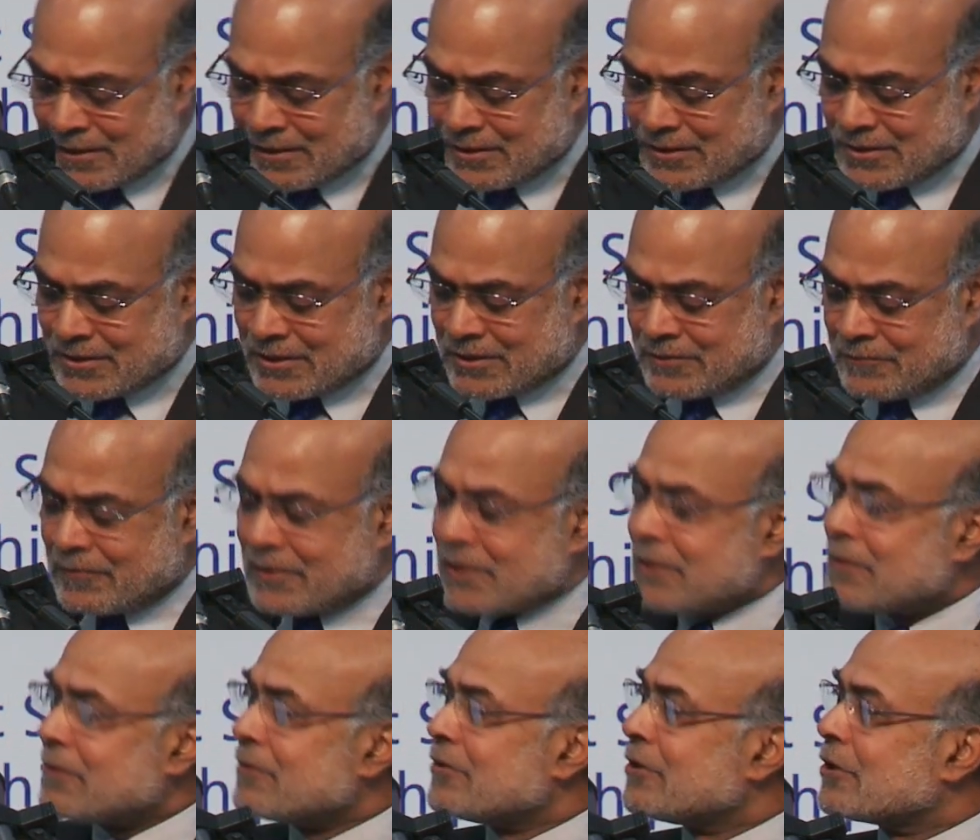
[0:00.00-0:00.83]

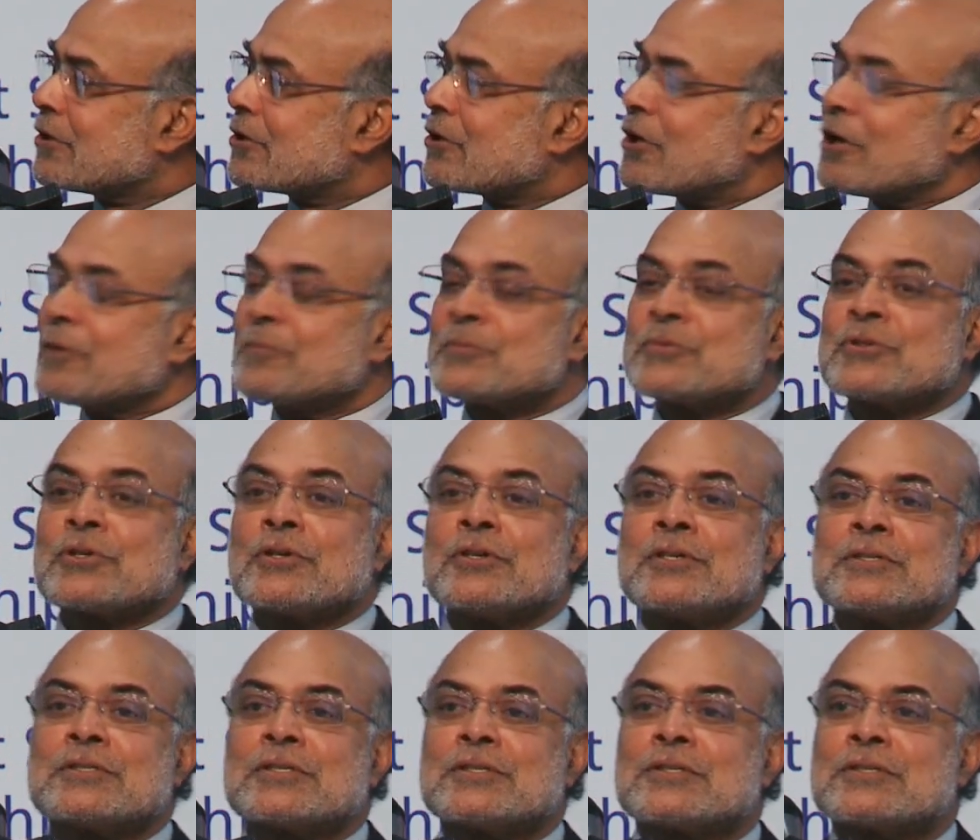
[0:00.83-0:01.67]
driven, the crop
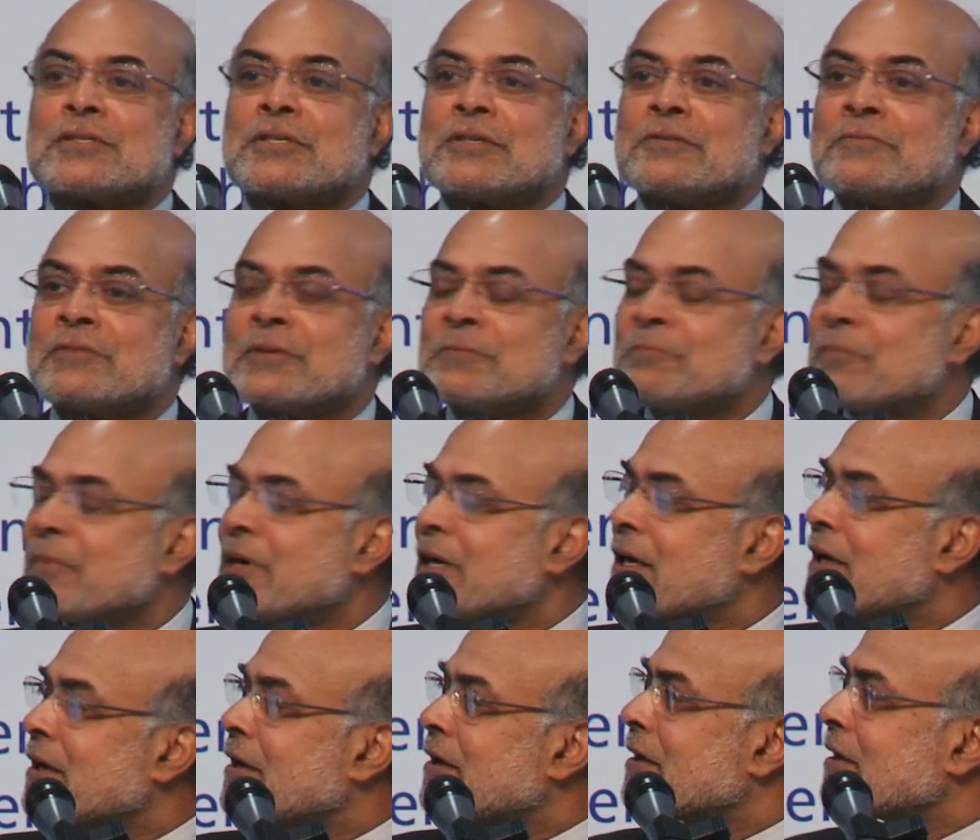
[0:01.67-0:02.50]
choice is driven
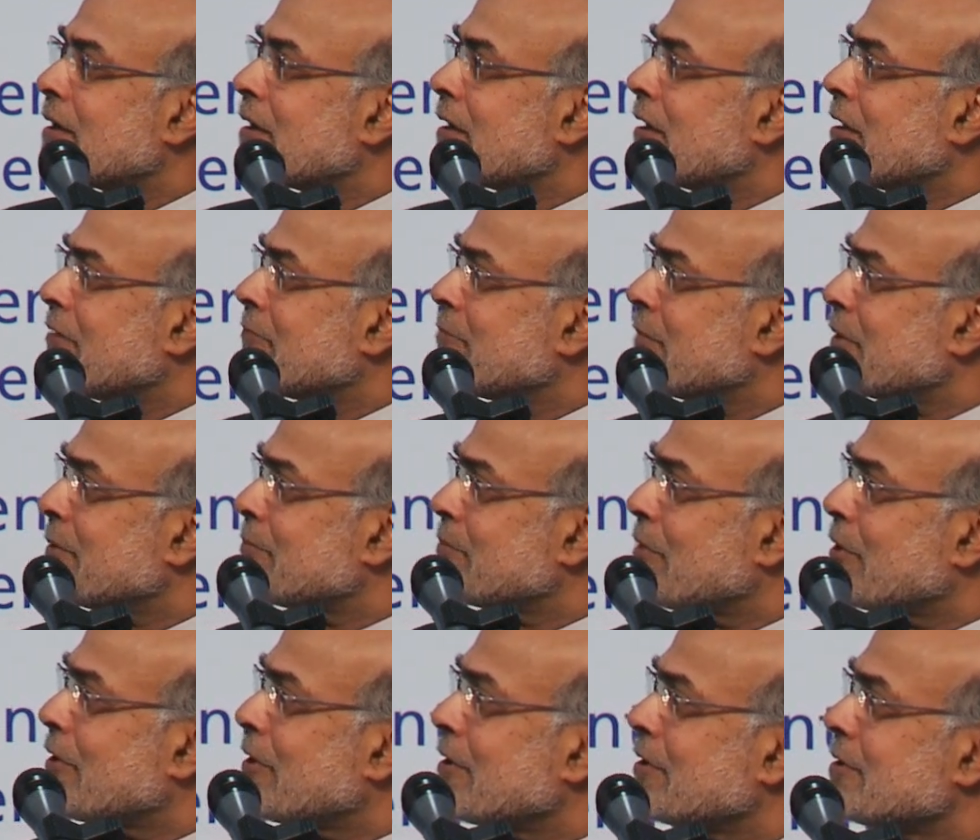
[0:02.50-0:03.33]
by
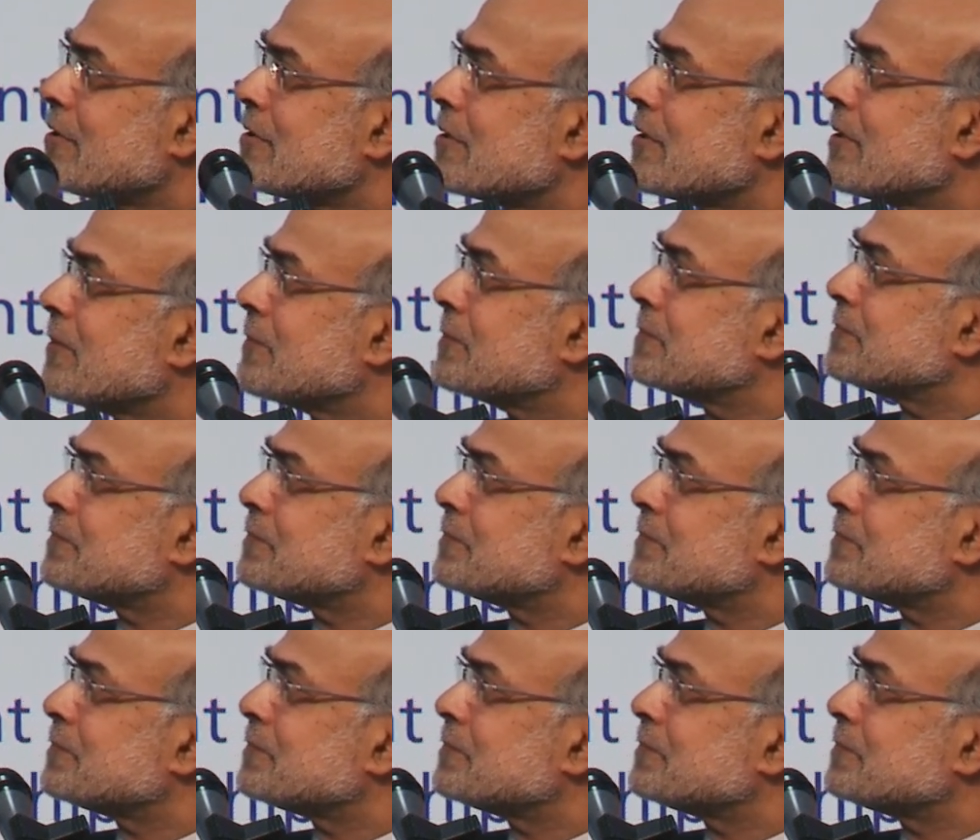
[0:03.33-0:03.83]
government policy.